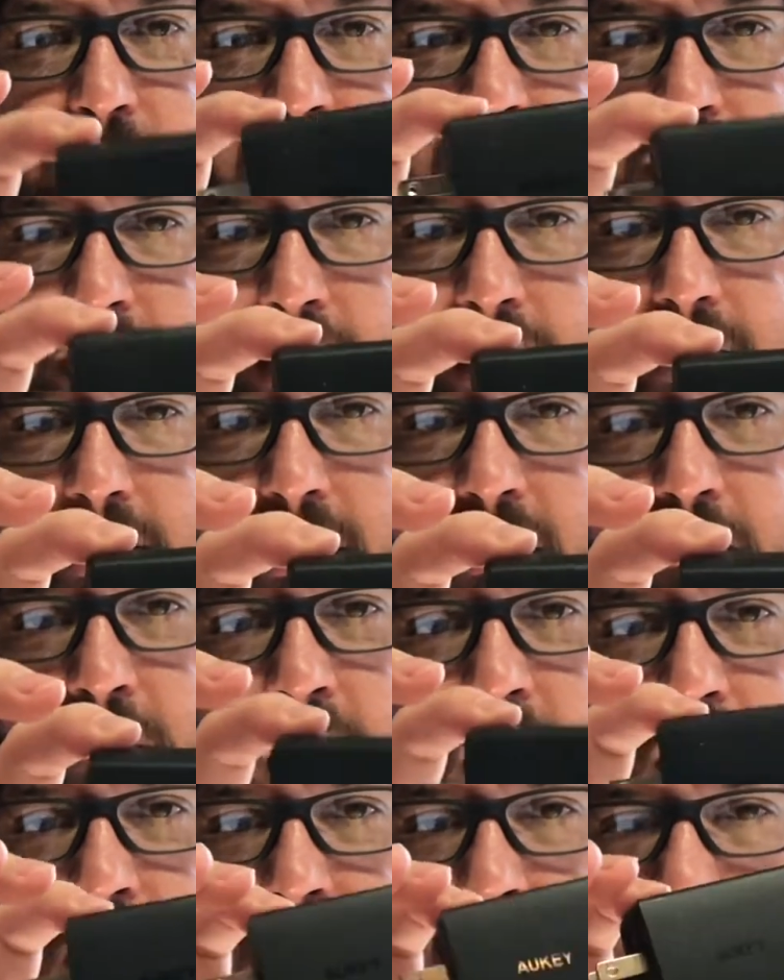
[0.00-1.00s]
which is slightly
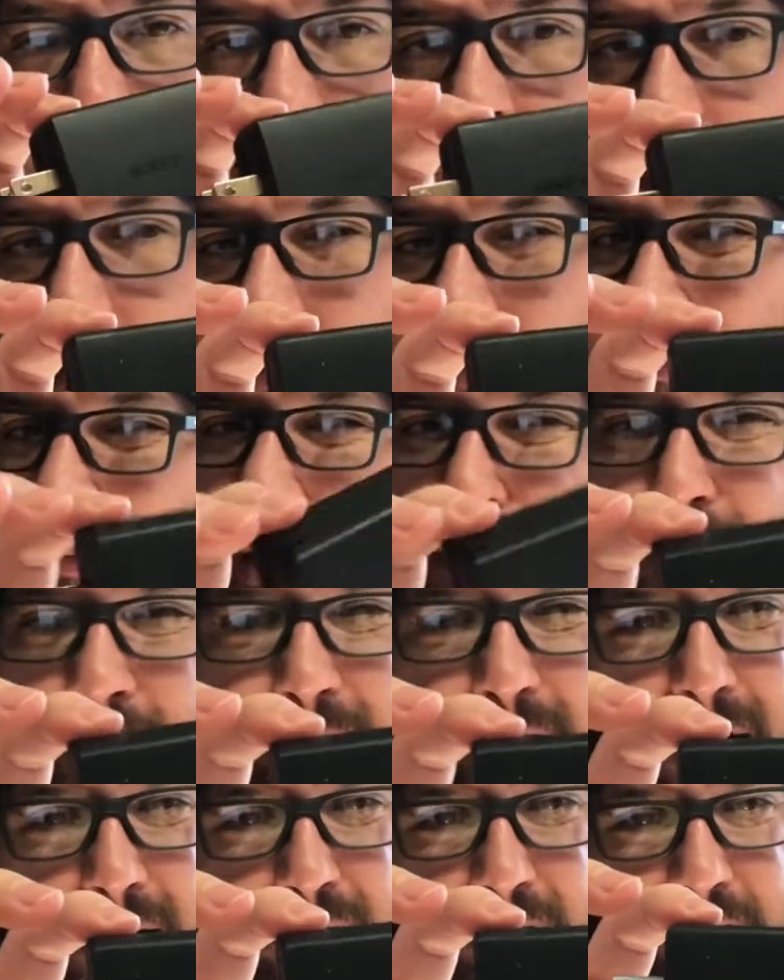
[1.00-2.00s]
smaller, maybe
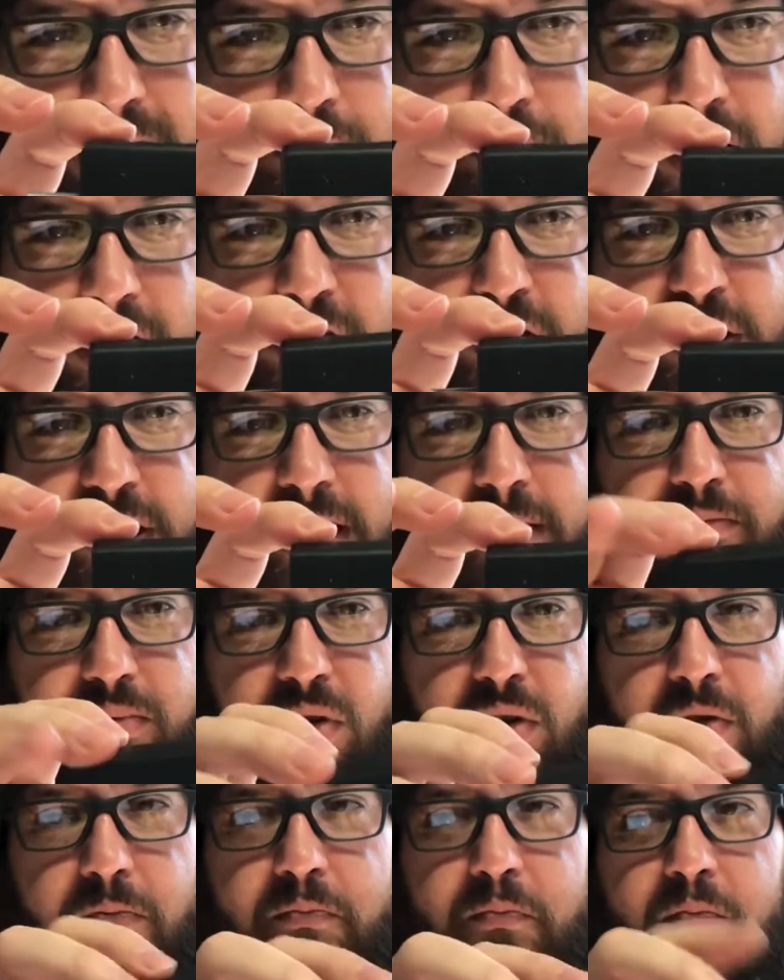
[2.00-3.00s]
five or six bucks
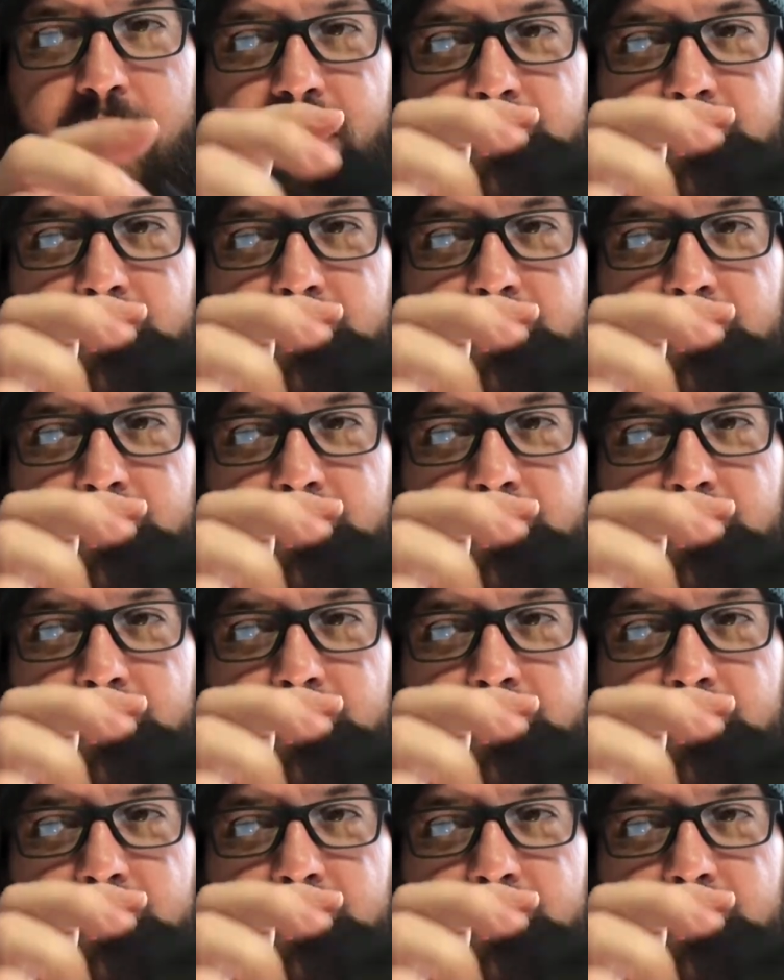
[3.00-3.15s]
cheaper,